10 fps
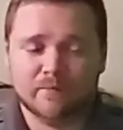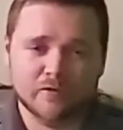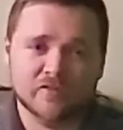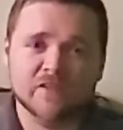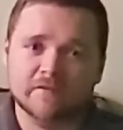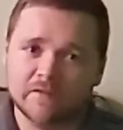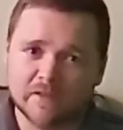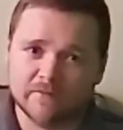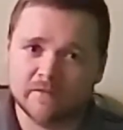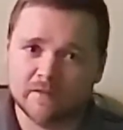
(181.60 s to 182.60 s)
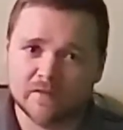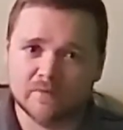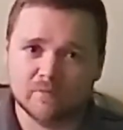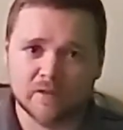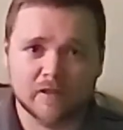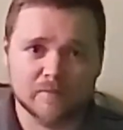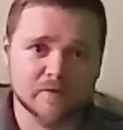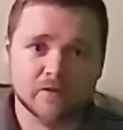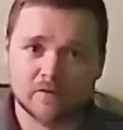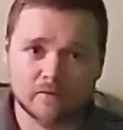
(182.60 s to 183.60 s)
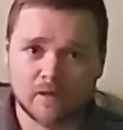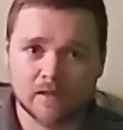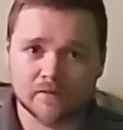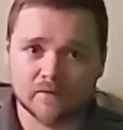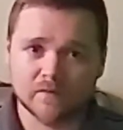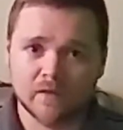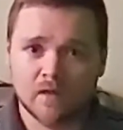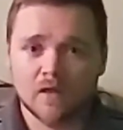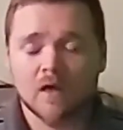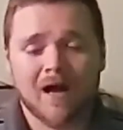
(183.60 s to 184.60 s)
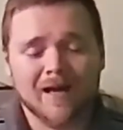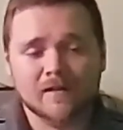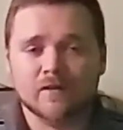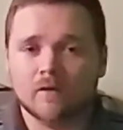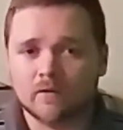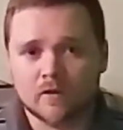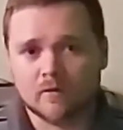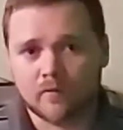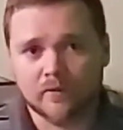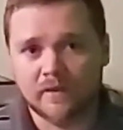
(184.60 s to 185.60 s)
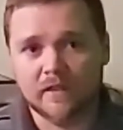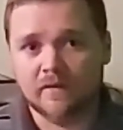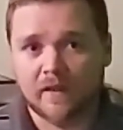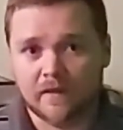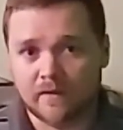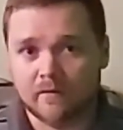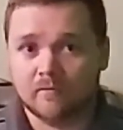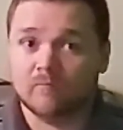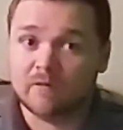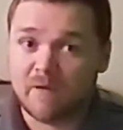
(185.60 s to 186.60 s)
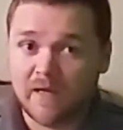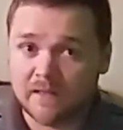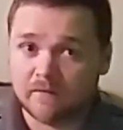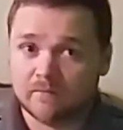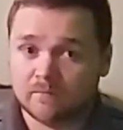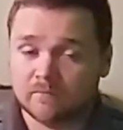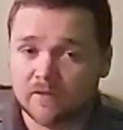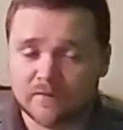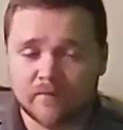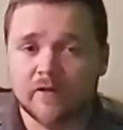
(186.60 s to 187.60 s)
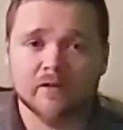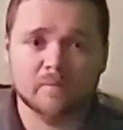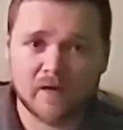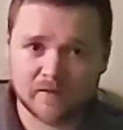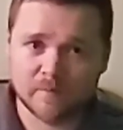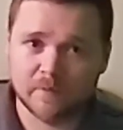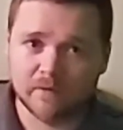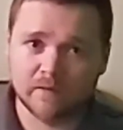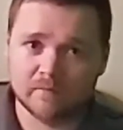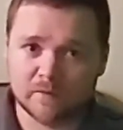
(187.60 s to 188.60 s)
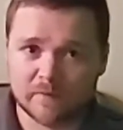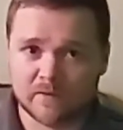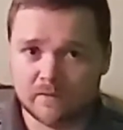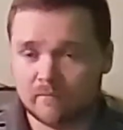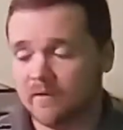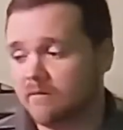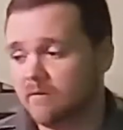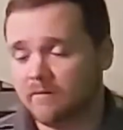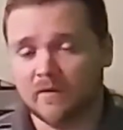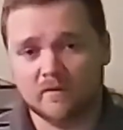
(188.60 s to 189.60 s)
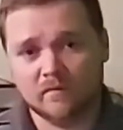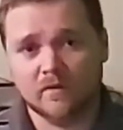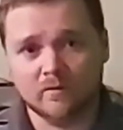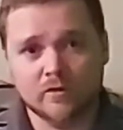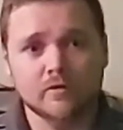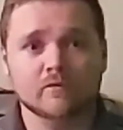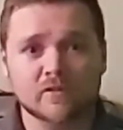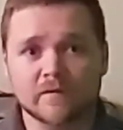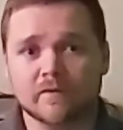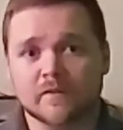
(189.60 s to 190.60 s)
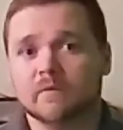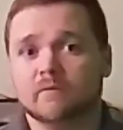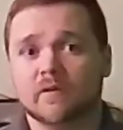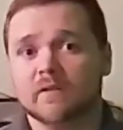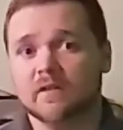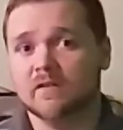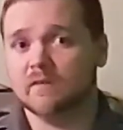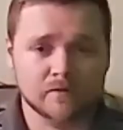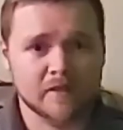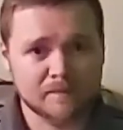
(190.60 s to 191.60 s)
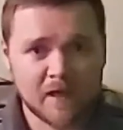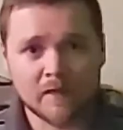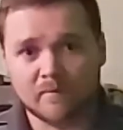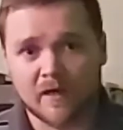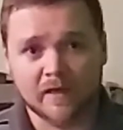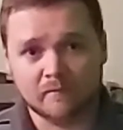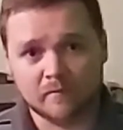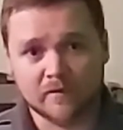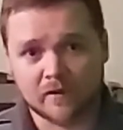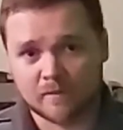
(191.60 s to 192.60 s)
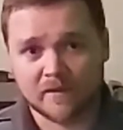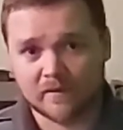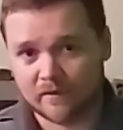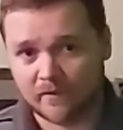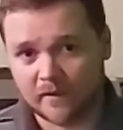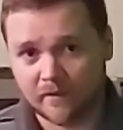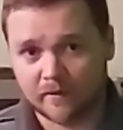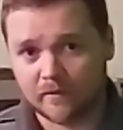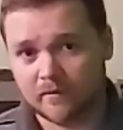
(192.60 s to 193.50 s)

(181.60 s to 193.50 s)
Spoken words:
perceive a difference when it comes to the two consoles. I don't know if we're going to hit that here. We might. It's a very good possibility, especially with the huge difference between these. So keep that in mind when we talk about this later,